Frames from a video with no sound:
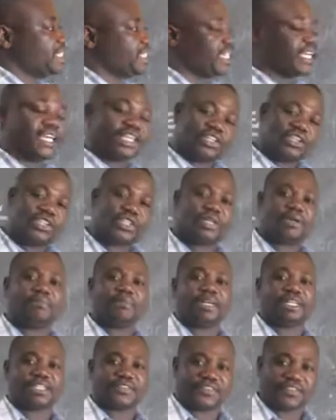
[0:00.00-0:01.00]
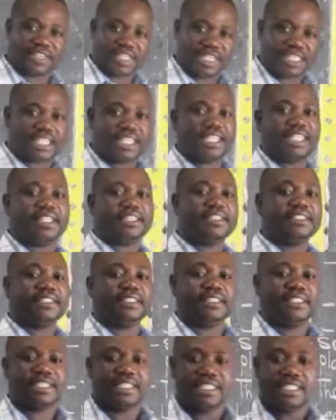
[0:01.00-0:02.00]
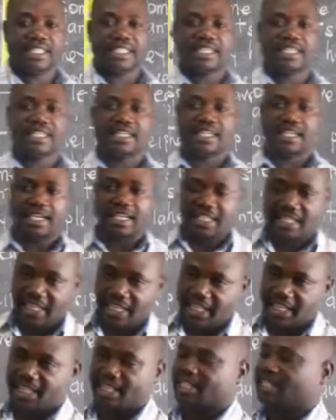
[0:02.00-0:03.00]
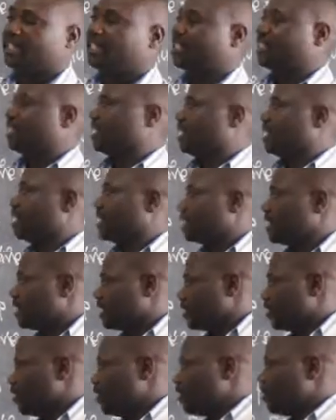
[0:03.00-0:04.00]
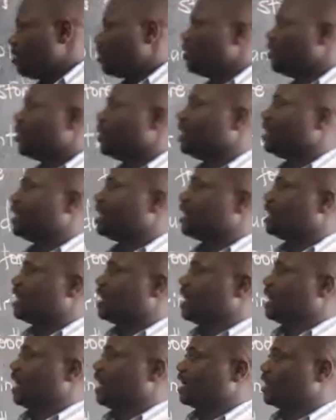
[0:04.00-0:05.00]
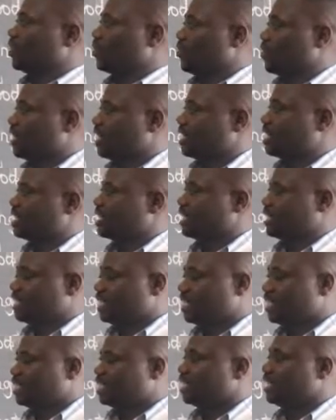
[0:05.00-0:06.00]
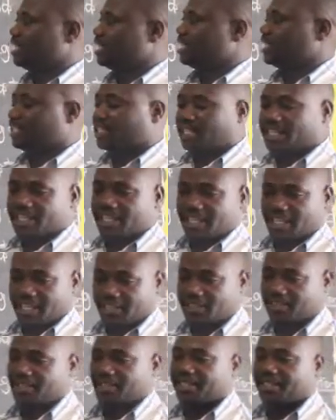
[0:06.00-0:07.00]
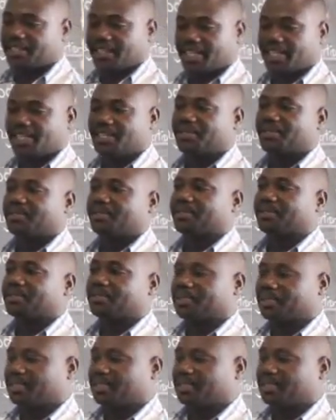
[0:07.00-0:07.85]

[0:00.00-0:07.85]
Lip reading: Thank you so much for listening. Let us go on and look at the 10th lesson. Thank you.